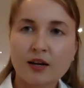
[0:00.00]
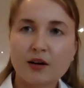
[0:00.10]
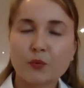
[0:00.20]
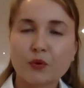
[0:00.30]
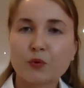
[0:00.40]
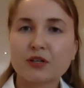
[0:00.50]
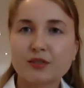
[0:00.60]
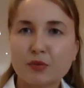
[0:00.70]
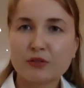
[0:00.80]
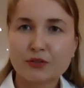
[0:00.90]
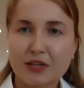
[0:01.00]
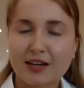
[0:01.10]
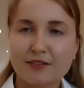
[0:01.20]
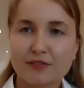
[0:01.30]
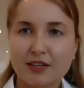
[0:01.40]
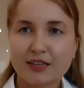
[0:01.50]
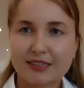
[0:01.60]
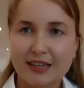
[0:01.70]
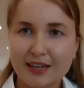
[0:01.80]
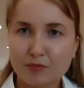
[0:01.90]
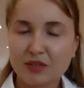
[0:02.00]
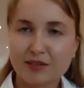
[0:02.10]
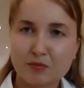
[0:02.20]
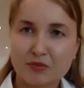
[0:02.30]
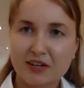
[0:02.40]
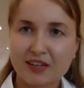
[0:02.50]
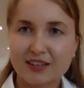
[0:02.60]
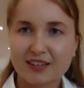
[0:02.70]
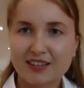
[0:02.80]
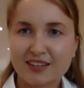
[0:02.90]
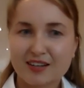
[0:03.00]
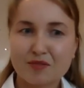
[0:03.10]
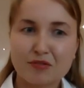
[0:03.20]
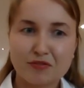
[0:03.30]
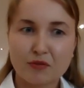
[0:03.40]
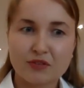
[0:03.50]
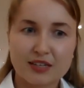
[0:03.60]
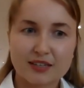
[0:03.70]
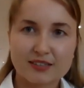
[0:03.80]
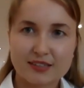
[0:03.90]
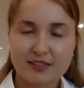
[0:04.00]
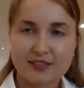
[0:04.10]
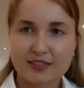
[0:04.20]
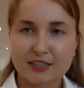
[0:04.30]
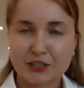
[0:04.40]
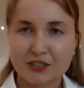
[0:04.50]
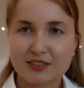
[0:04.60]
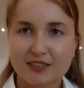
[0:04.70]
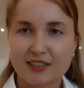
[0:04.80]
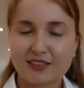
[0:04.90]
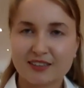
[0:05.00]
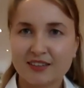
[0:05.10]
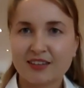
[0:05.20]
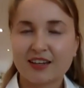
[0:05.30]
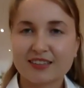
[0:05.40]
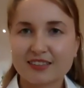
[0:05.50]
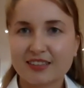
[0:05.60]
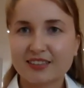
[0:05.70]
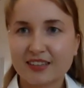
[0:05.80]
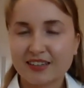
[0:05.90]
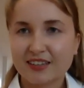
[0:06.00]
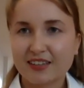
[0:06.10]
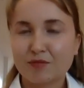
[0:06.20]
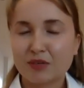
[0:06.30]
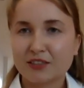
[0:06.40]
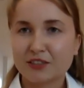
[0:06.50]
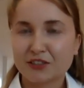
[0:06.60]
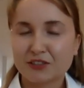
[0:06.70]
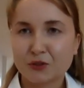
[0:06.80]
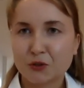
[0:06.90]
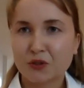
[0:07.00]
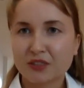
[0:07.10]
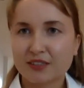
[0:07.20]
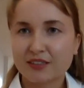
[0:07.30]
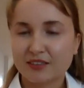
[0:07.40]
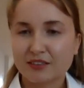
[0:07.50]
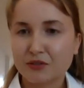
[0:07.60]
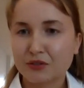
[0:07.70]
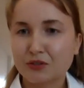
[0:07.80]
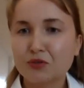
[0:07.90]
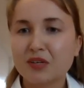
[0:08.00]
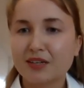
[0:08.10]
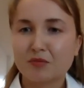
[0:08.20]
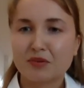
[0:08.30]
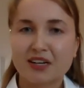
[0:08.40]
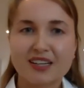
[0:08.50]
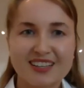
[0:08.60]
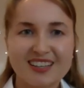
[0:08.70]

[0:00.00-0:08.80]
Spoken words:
We were supposed to have a 10-minute break before the next session, and accidentally I managed to shorten it into a 2-minute break.